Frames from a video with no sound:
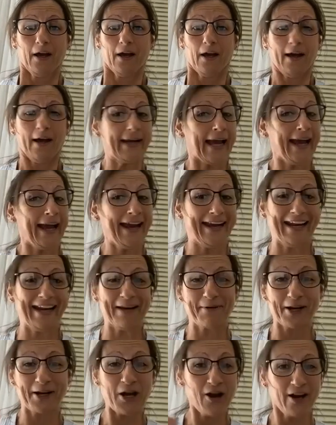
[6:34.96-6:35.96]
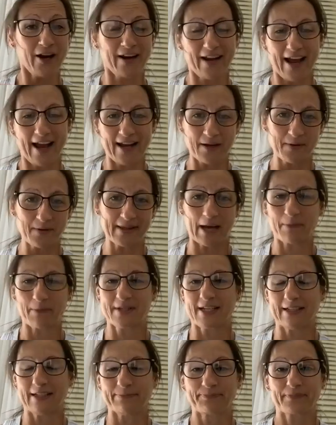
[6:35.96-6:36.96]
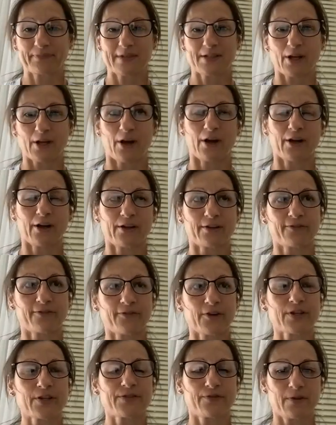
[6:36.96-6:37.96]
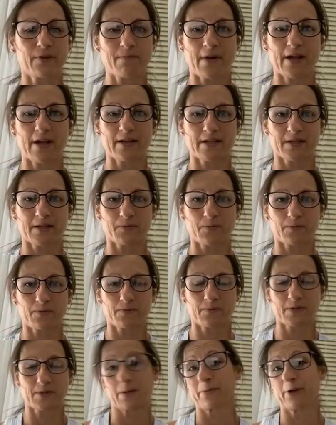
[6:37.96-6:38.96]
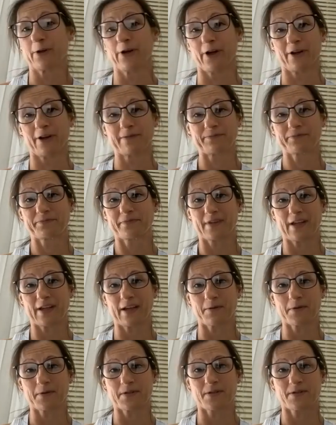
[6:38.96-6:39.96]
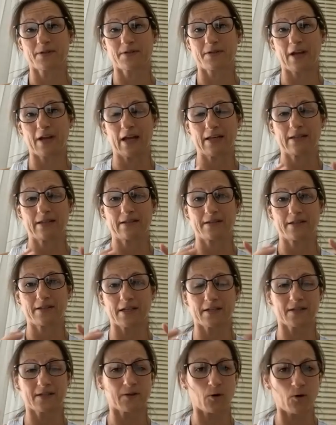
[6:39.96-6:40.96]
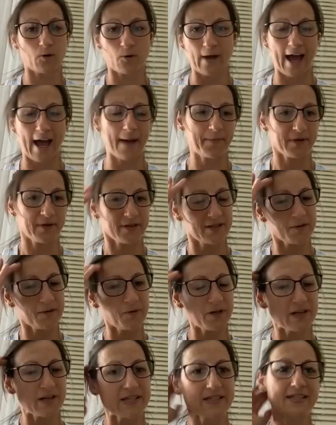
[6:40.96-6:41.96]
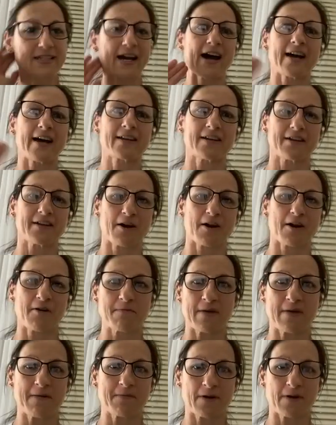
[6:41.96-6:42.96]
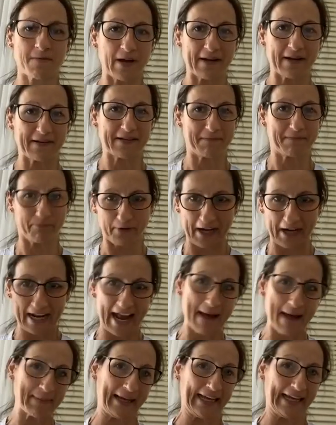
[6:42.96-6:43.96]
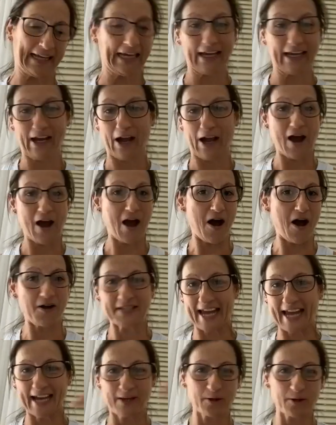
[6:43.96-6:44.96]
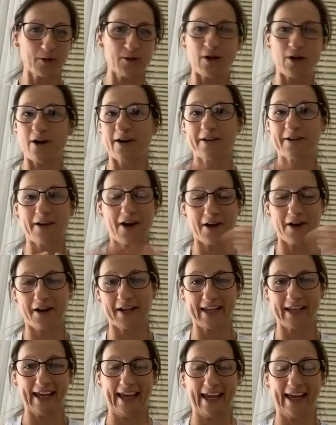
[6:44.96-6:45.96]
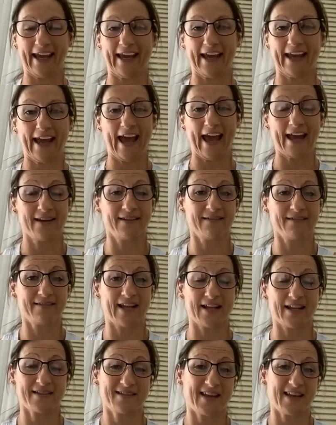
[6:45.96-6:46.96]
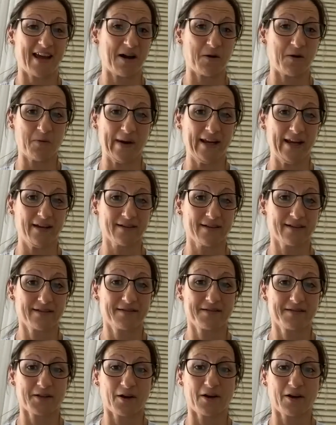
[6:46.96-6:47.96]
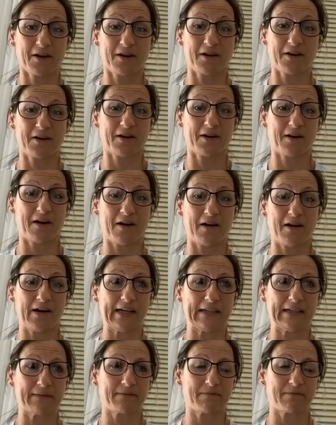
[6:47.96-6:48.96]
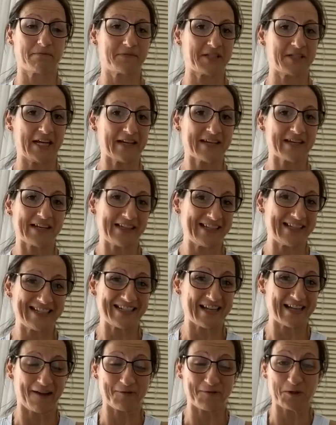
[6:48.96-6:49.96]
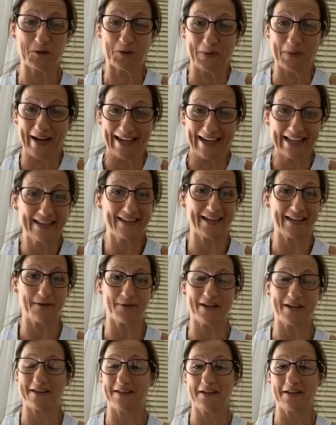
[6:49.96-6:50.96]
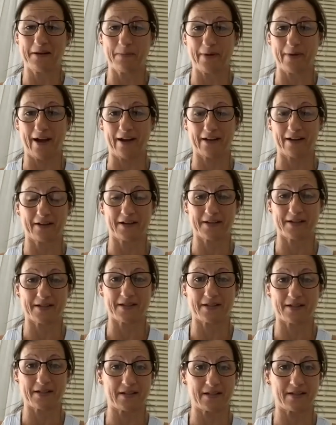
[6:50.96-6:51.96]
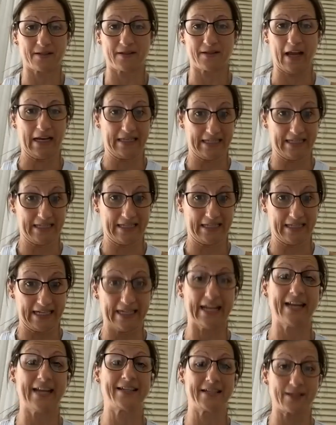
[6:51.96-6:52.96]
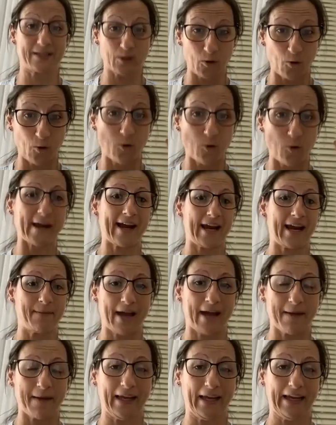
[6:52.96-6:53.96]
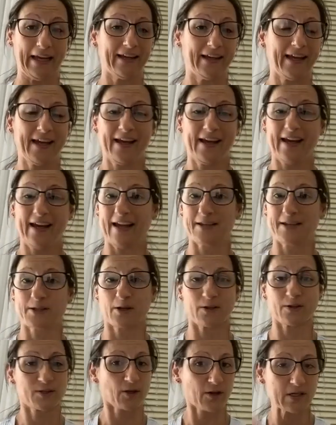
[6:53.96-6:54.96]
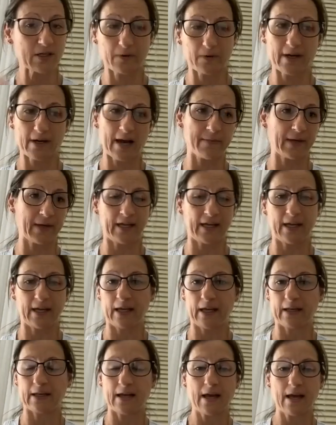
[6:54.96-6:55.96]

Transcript: okay, here we go, and that was it. So the first few months was a blur. It just all happened, and when I started, I remember I'm like, bring it at me, I'll take it all on, I don't care, and that's how it went. So I technically didn't have to do anything when you think about it, because it just all came at me. And so stockists were coming in